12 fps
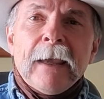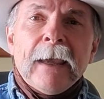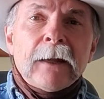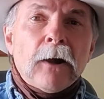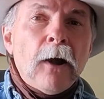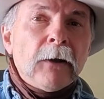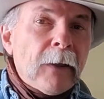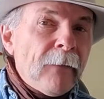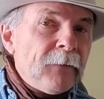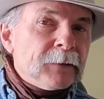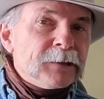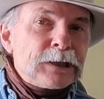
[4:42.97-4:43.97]
and all
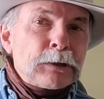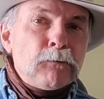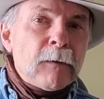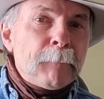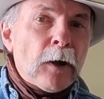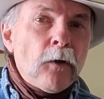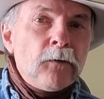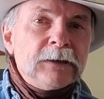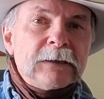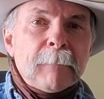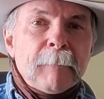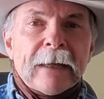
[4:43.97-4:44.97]
others who
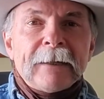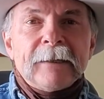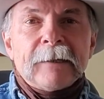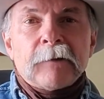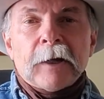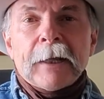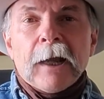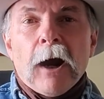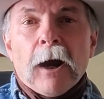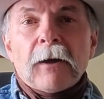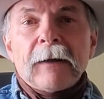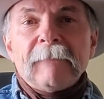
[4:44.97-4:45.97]
opposed a mandatory
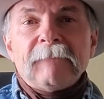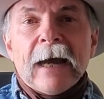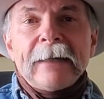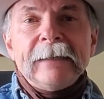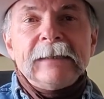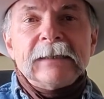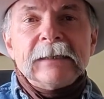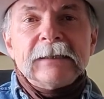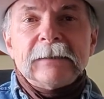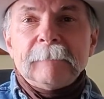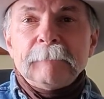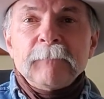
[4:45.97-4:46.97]
RFID
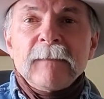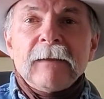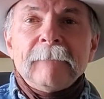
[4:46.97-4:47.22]
system